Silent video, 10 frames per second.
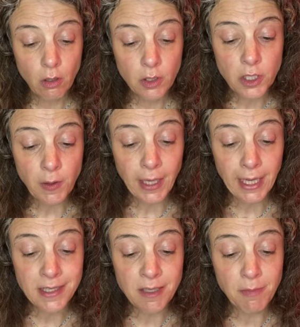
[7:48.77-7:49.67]
So it
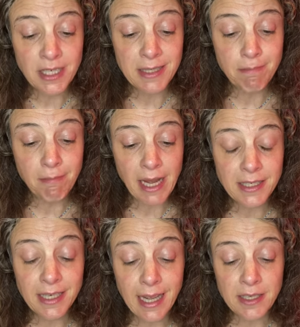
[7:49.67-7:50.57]
has the
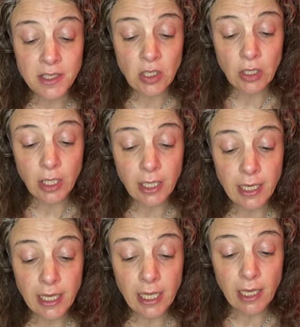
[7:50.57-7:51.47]
Madagascan
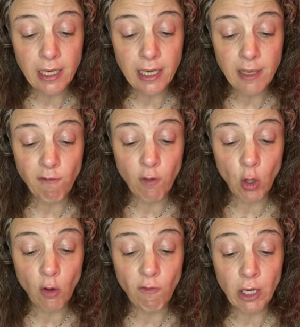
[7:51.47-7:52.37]
leaf
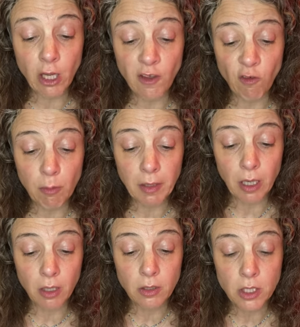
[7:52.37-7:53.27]
of life
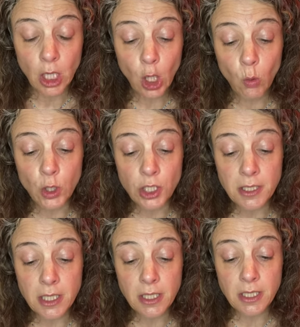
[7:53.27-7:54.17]
plant, which
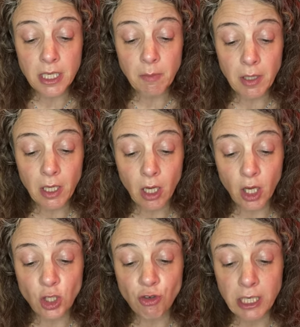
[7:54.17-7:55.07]
is deeply
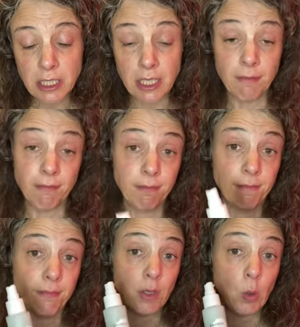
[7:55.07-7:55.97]
hydrating.
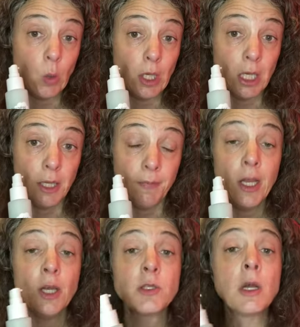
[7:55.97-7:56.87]
Okay,
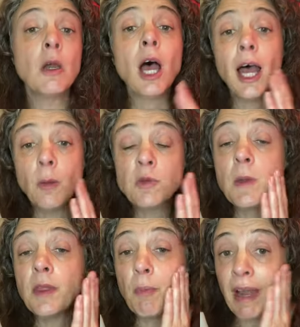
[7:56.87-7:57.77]
so it helps
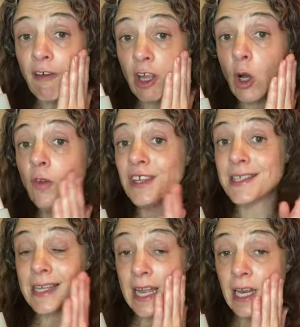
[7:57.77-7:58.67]
with the barrier on the
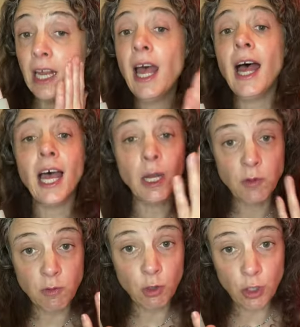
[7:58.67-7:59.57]
skin,
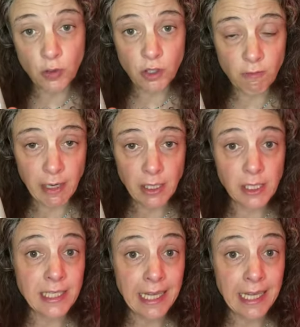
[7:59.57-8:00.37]
helps reduce the redness